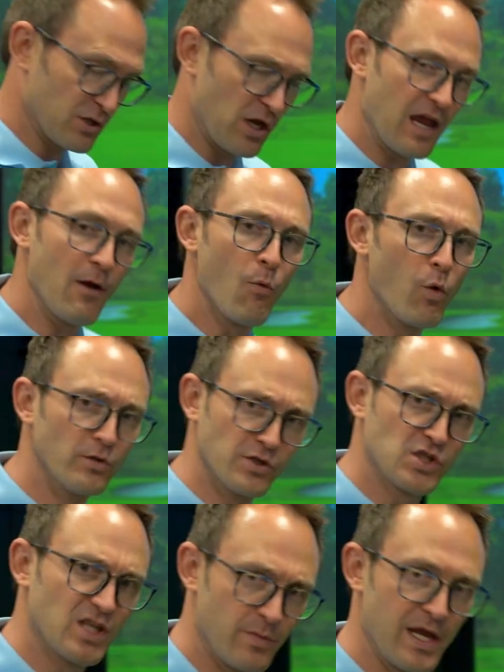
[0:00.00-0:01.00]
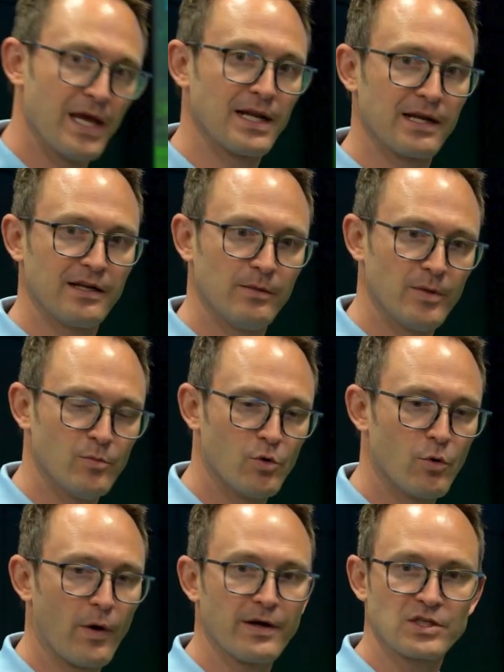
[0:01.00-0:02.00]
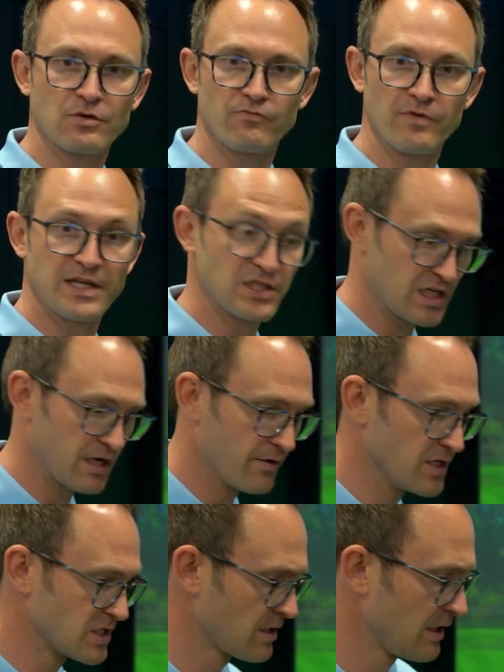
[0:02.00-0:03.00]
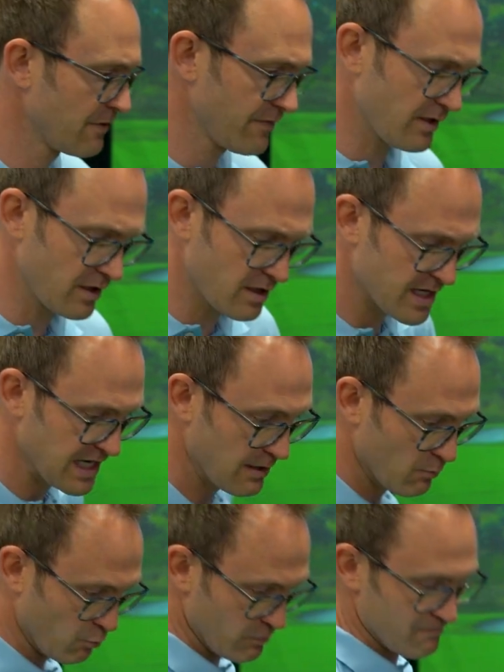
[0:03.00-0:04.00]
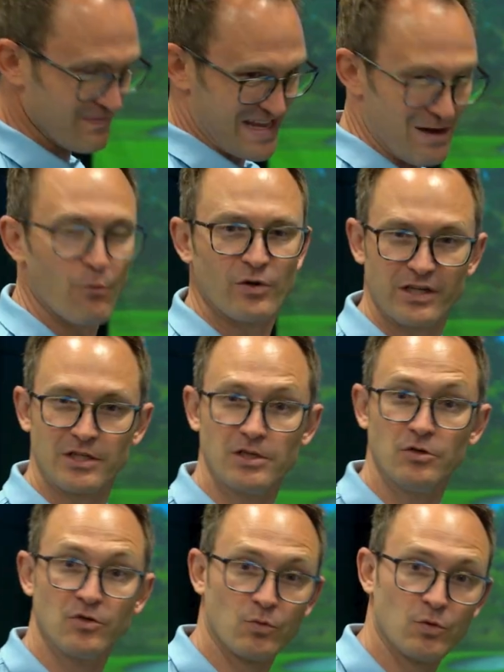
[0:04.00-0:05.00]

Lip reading: like it wants to be hit a little bit more, whereas the Red series felt like it wanted to do the